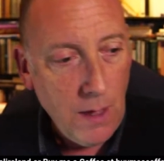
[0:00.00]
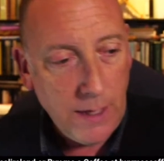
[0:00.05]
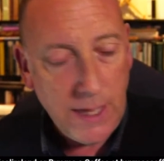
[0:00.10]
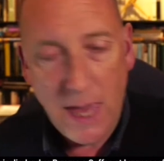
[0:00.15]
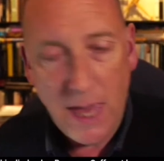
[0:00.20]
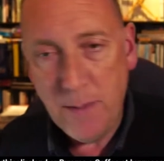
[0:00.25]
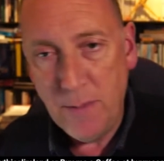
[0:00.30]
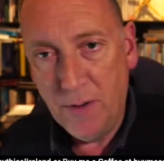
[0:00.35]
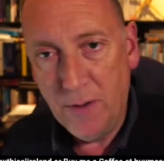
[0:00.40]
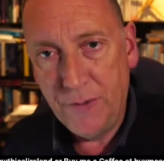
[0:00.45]

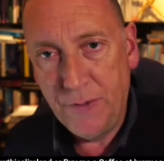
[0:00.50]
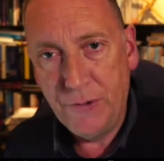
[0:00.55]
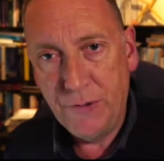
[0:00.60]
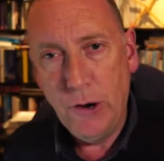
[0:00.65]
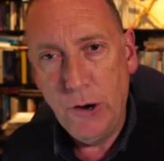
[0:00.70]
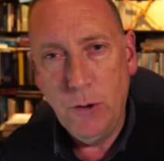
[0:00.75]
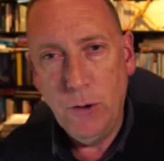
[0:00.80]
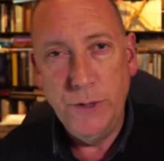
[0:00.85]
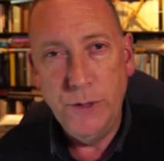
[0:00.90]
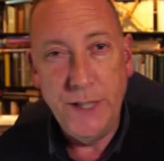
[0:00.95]
Game of
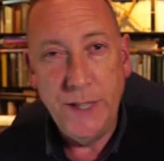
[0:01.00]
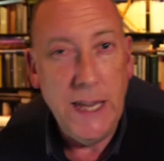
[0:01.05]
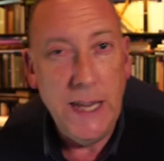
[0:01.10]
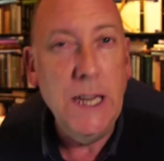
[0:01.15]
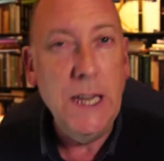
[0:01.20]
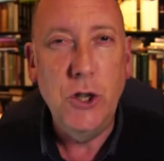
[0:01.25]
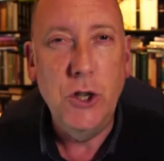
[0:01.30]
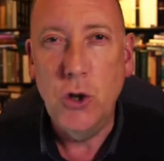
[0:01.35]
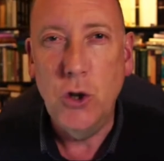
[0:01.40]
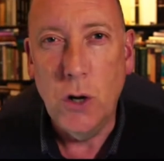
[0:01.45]
Thrones,
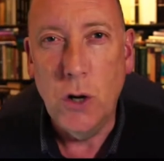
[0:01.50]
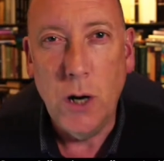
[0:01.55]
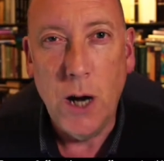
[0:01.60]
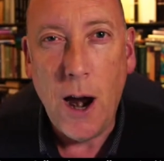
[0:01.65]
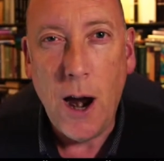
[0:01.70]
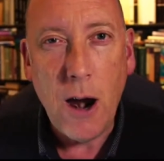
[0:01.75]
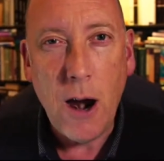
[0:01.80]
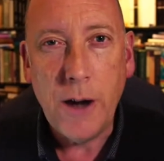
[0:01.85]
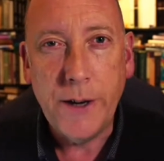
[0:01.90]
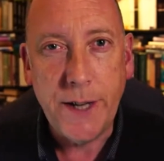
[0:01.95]
eat your
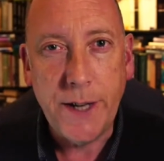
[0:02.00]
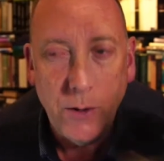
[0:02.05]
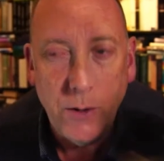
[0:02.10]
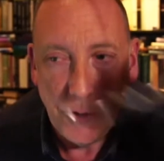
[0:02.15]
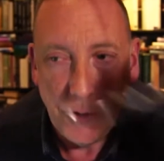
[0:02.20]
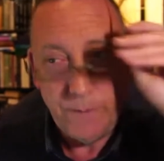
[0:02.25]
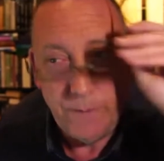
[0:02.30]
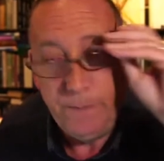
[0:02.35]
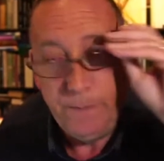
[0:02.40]
heart out.